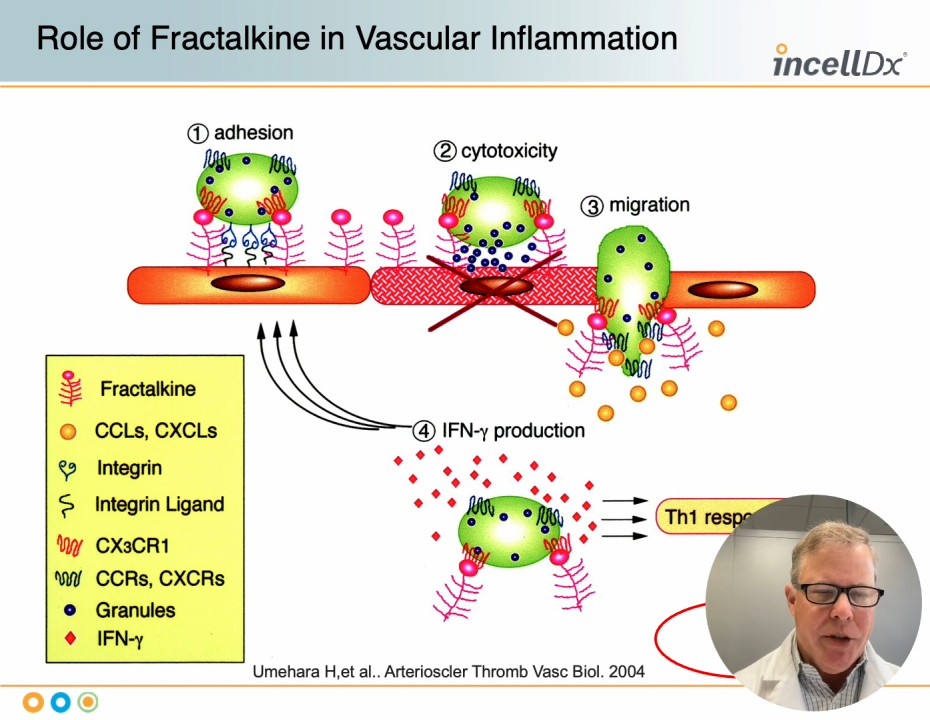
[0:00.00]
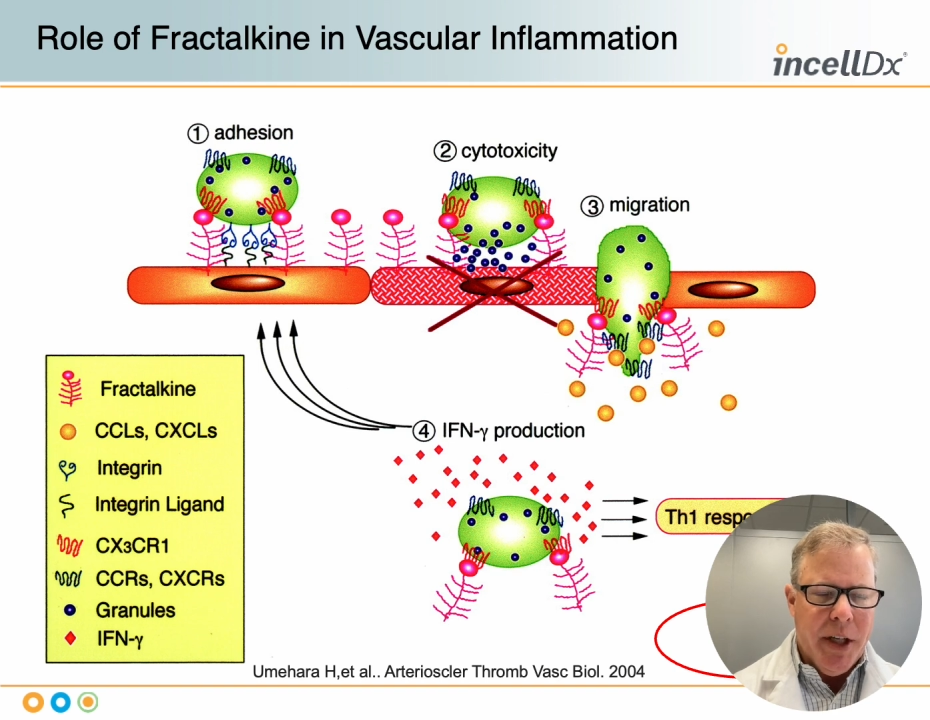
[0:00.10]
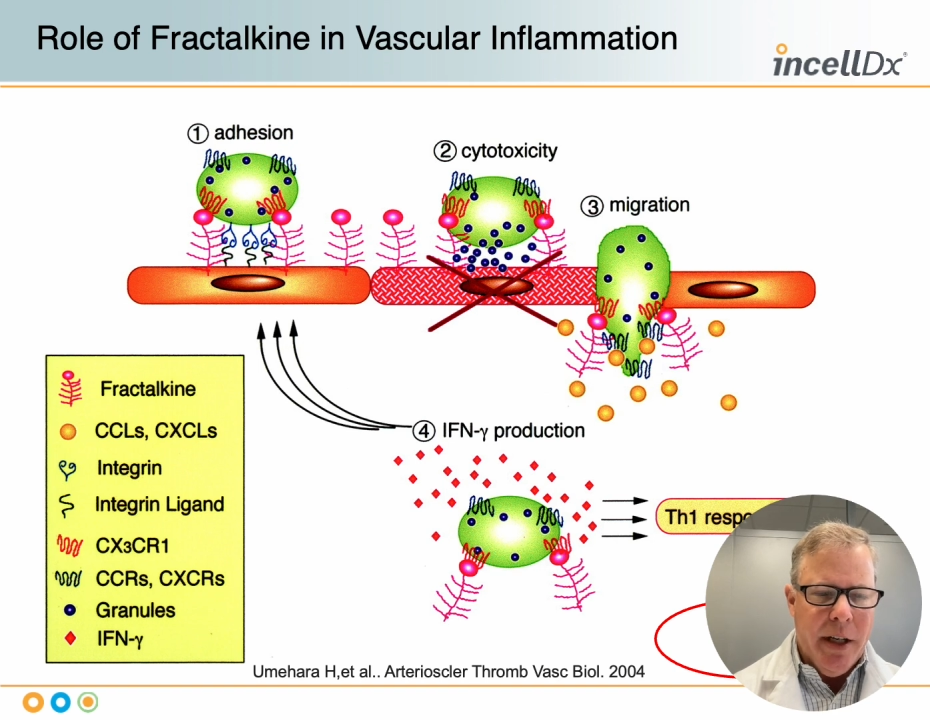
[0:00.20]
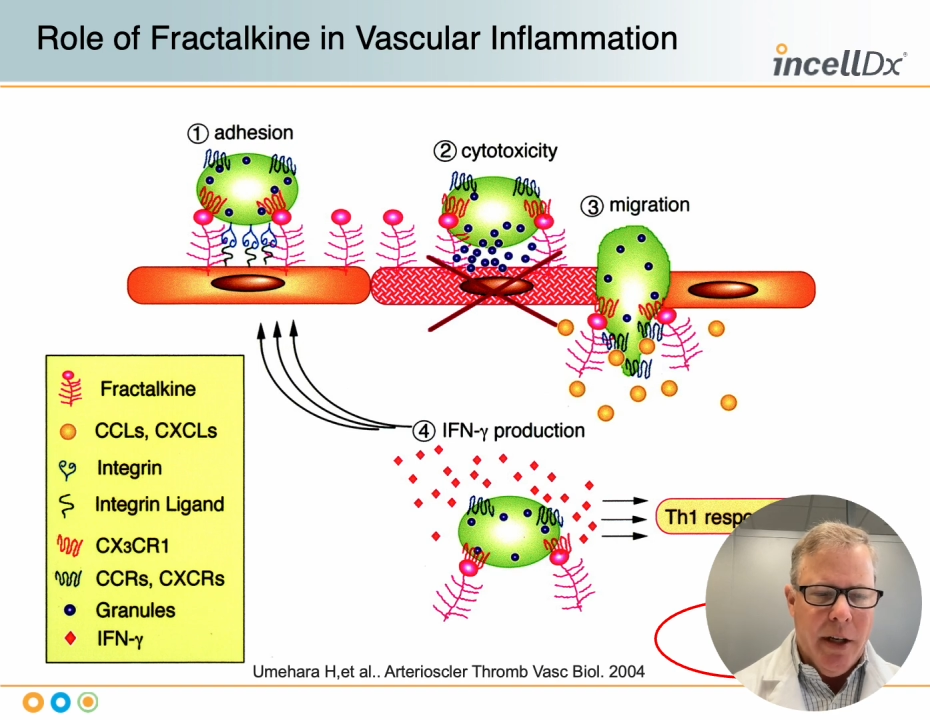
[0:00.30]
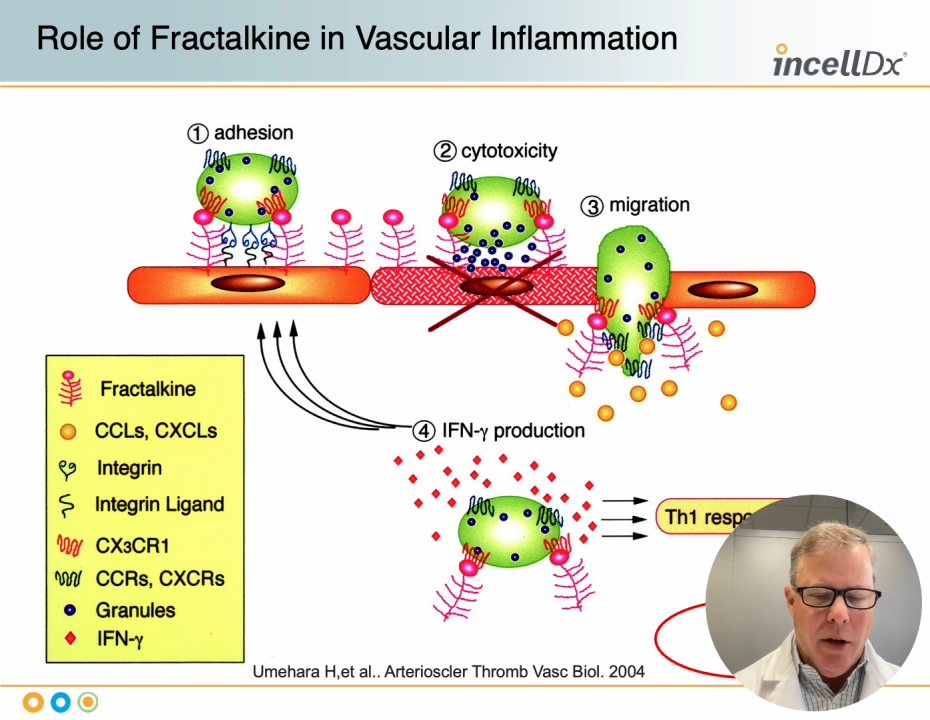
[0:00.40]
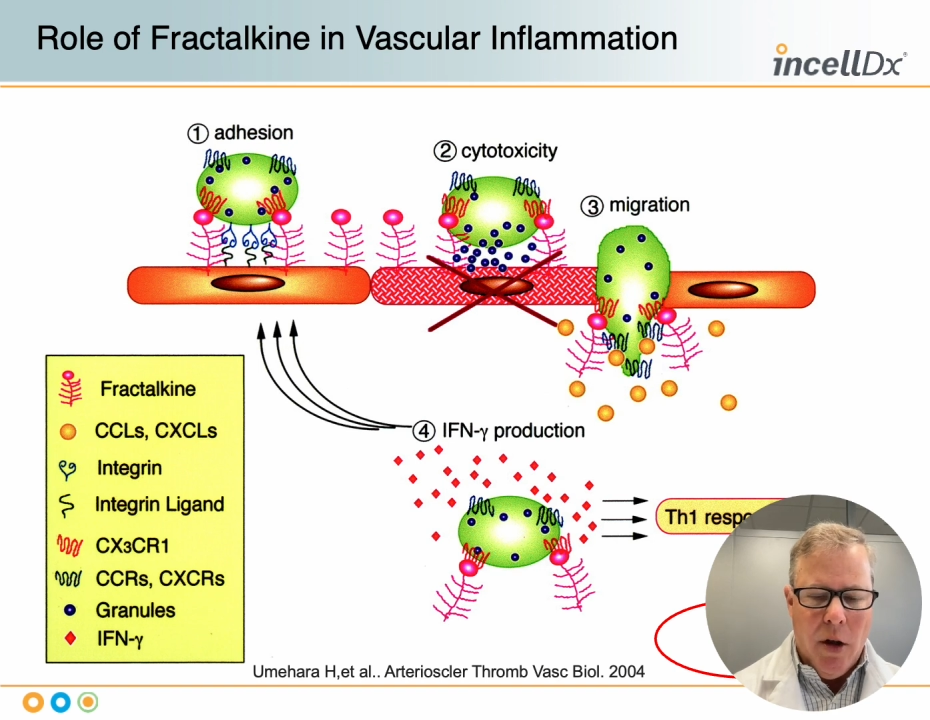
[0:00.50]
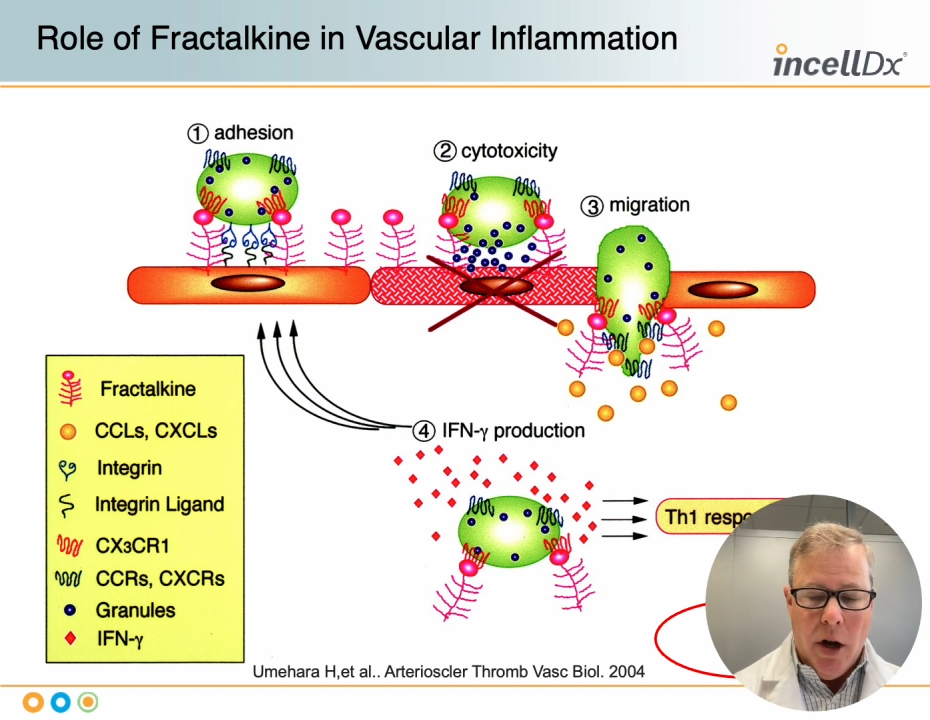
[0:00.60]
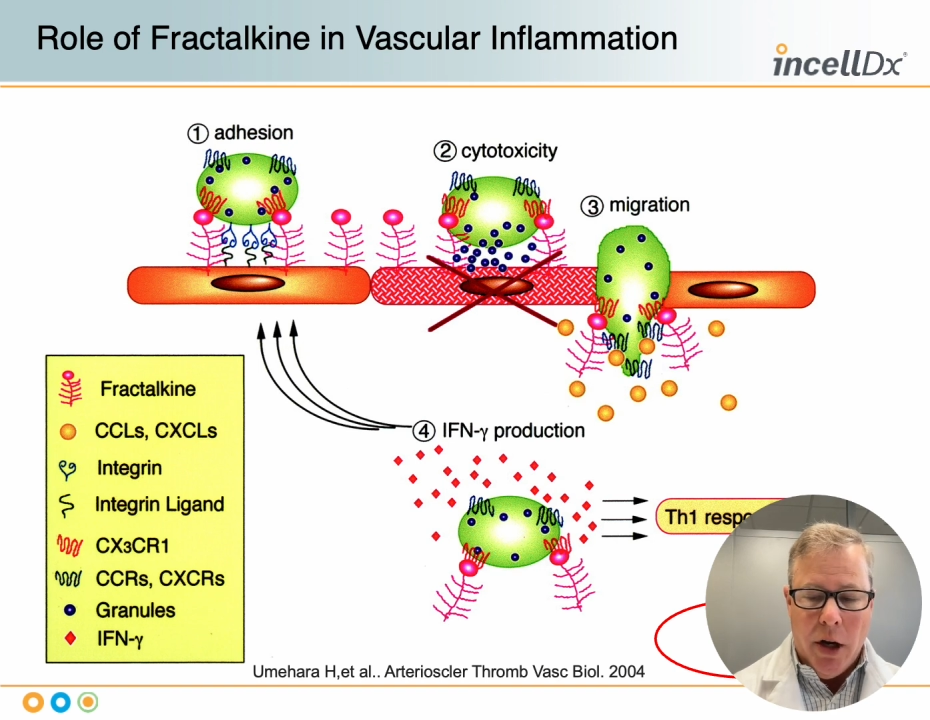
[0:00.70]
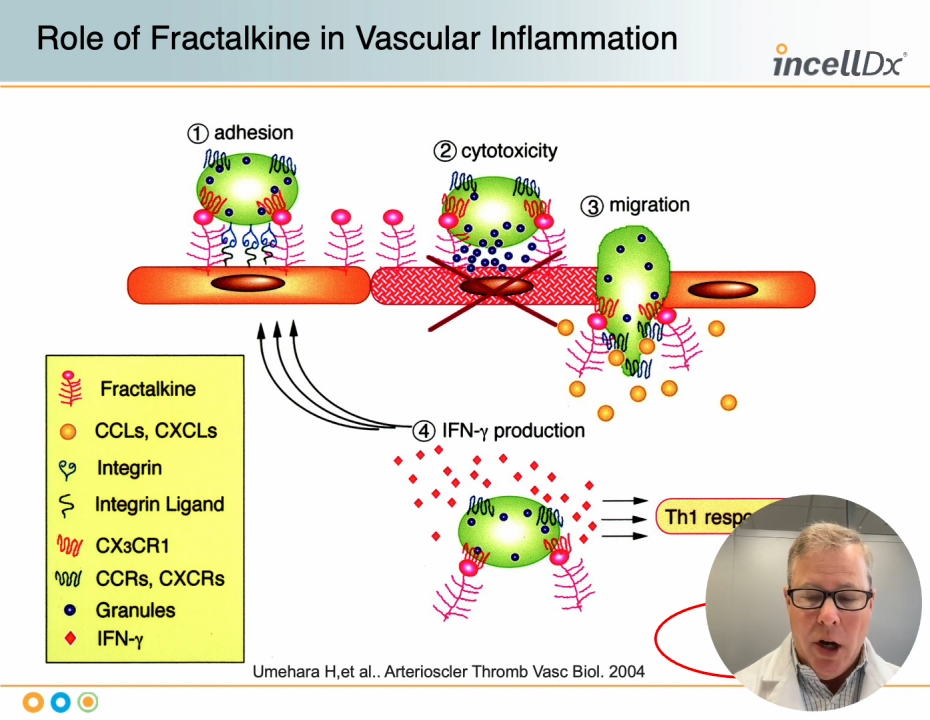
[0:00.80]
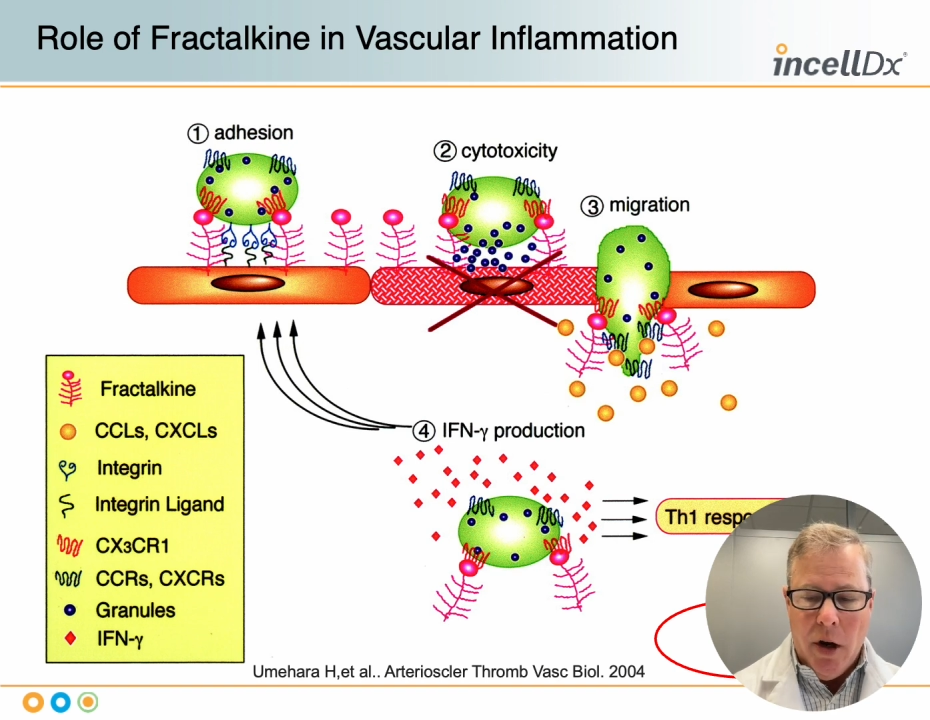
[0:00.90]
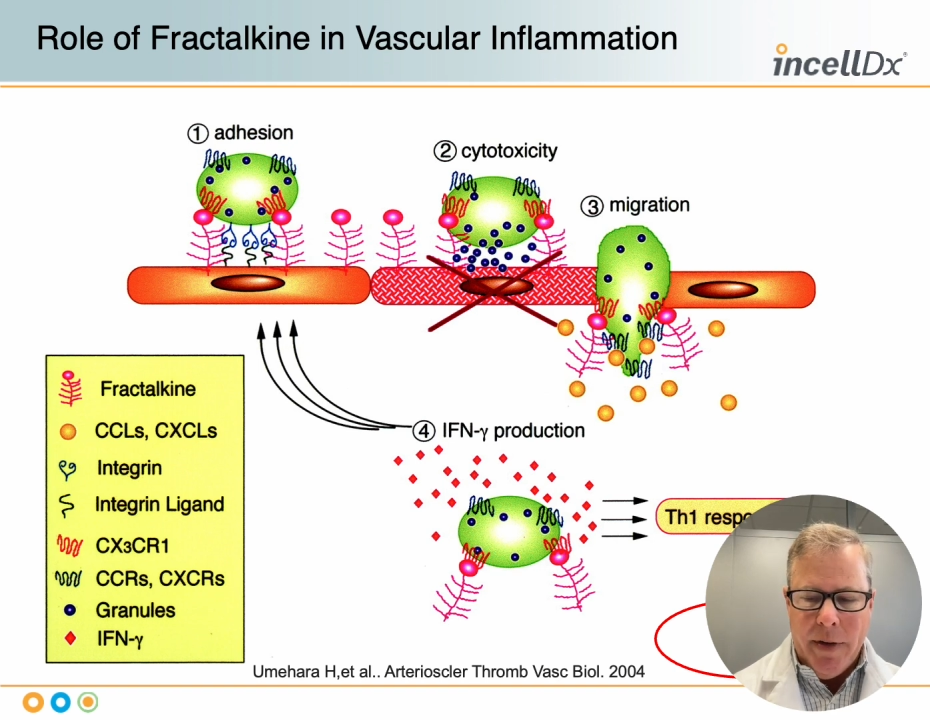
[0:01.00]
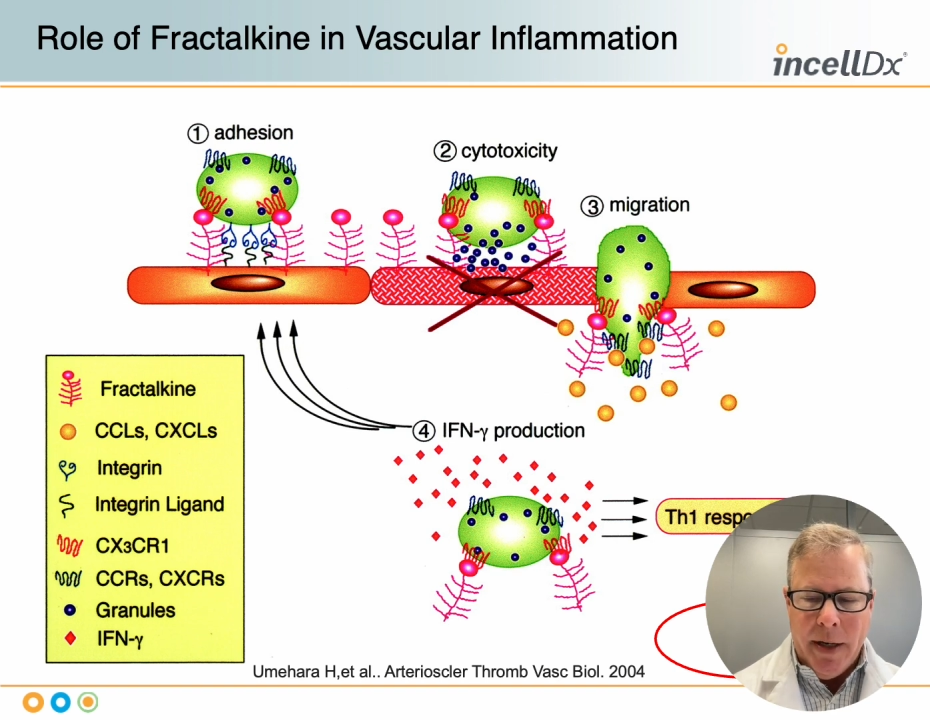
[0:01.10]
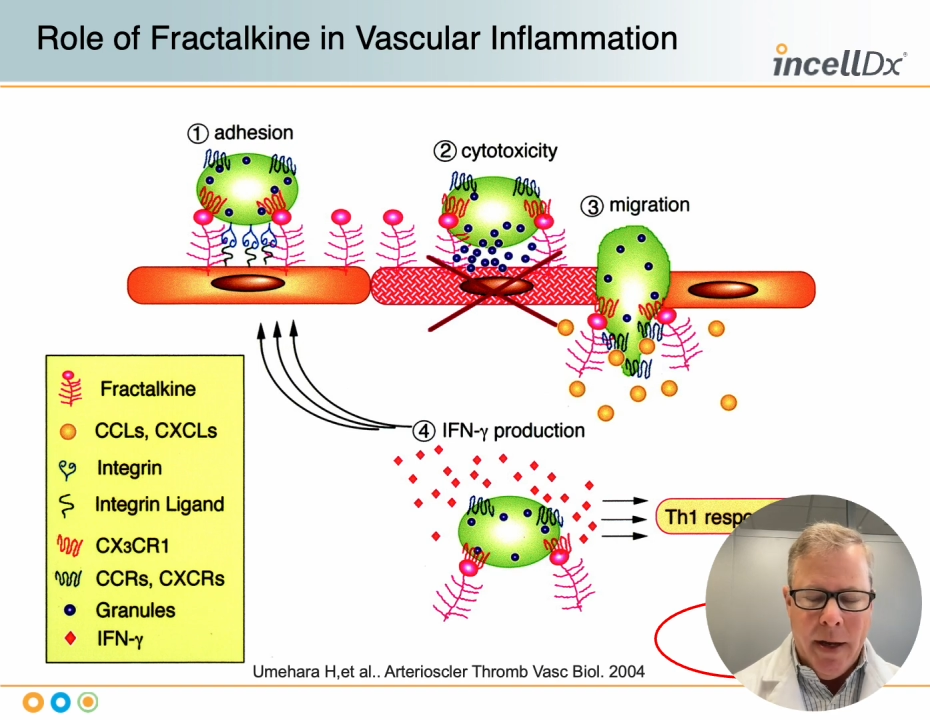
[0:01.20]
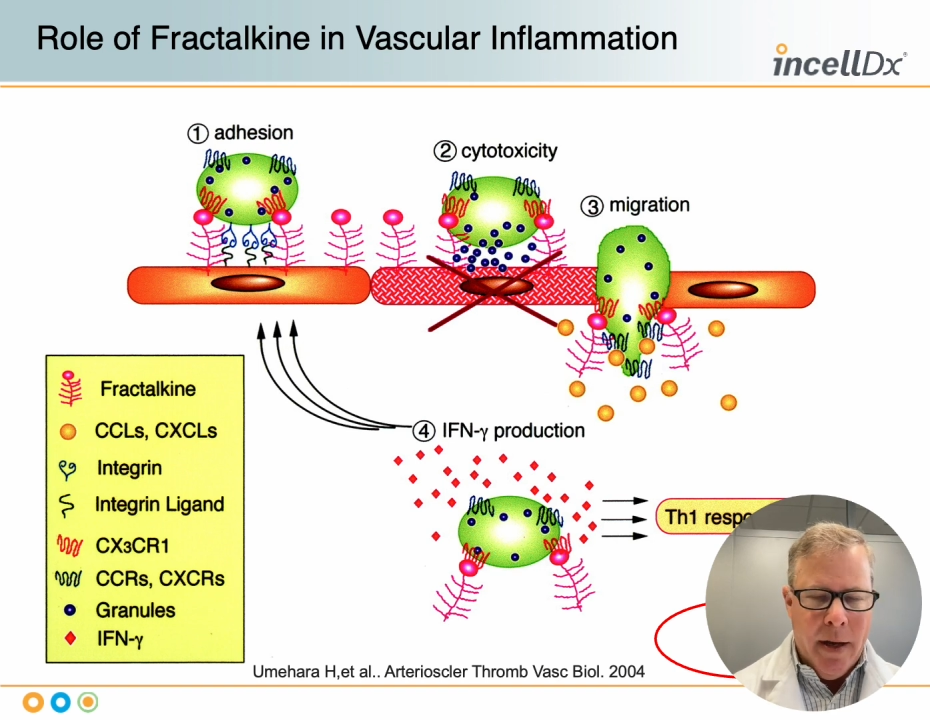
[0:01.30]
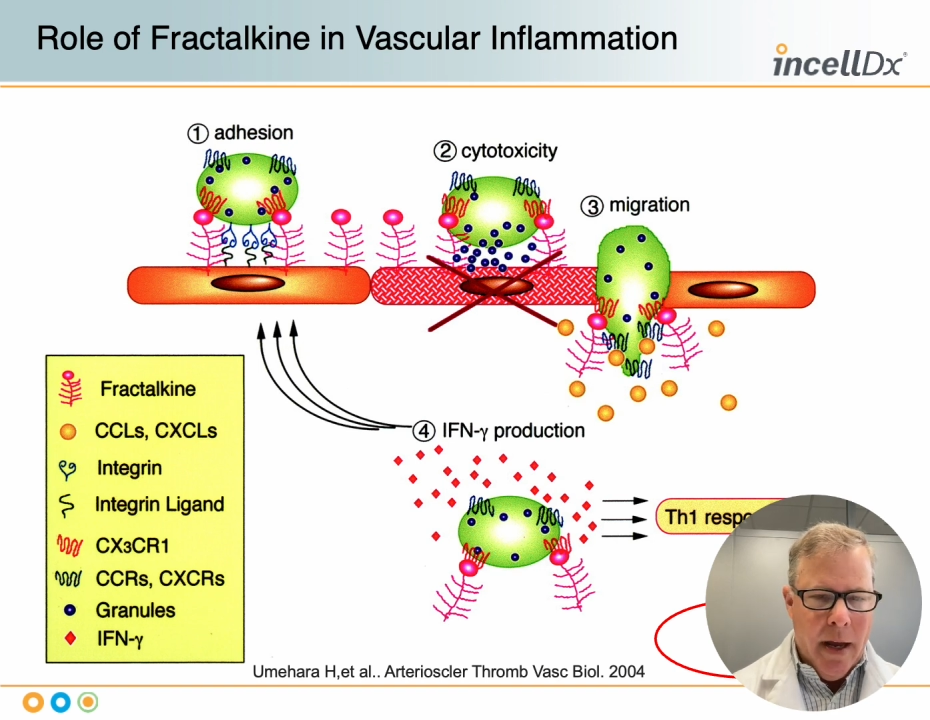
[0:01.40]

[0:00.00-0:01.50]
seeing in long COVID.